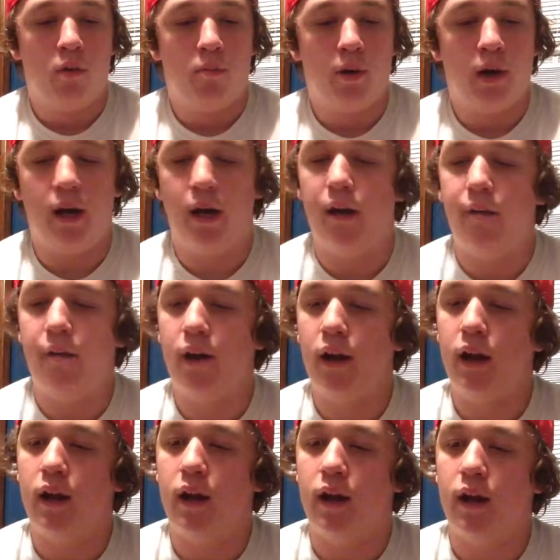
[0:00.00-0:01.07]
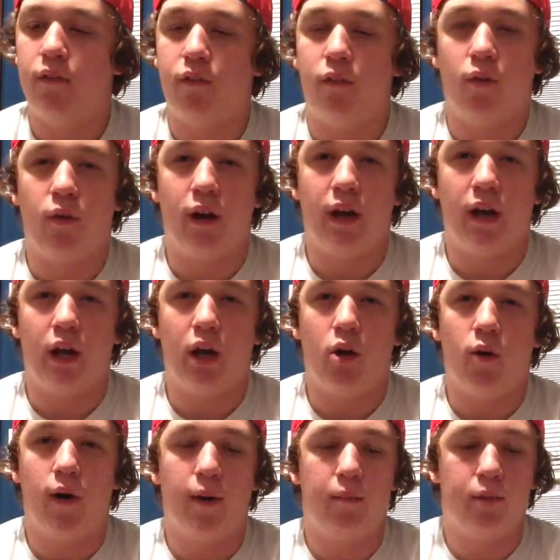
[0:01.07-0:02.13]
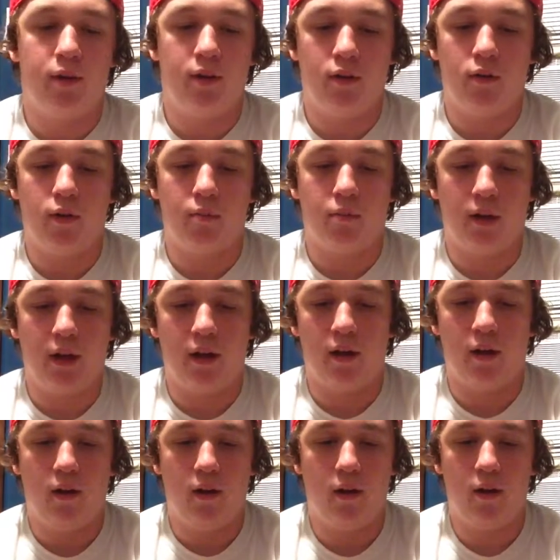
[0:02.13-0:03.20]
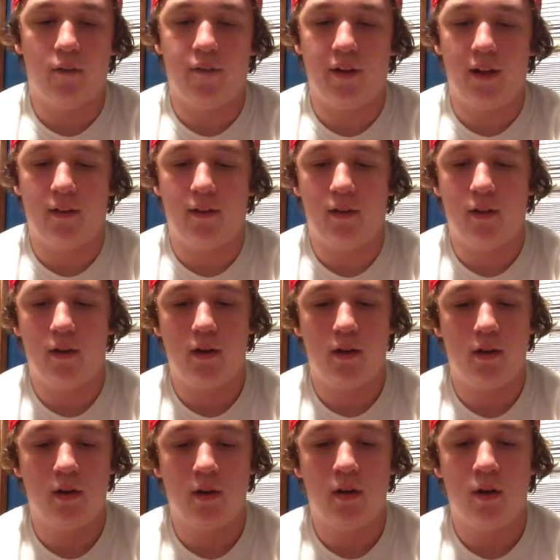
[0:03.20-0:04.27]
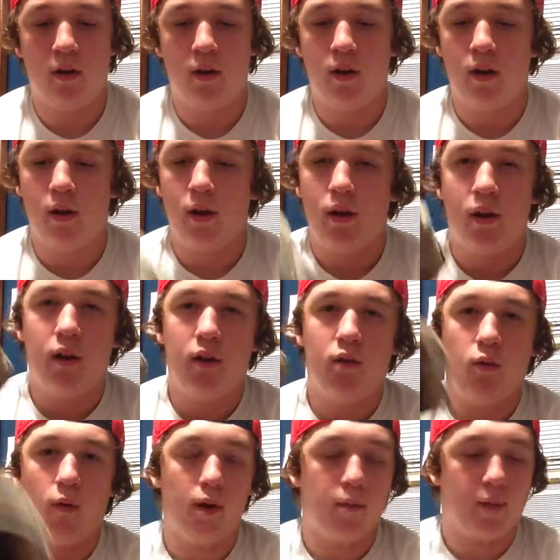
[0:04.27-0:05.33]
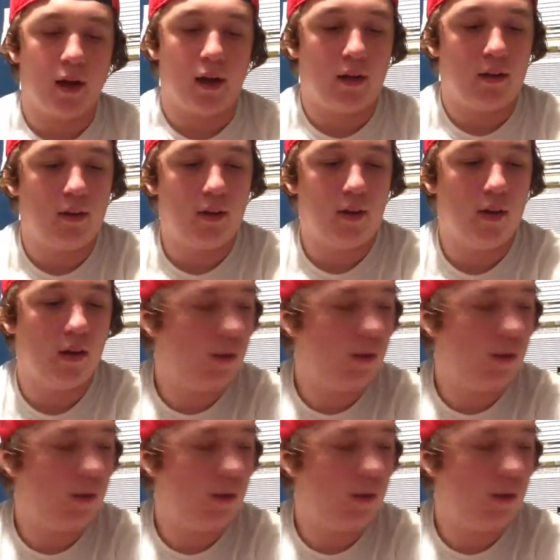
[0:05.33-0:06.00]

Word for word: But they're good enough for when I go up to and play offense. 20 bucks.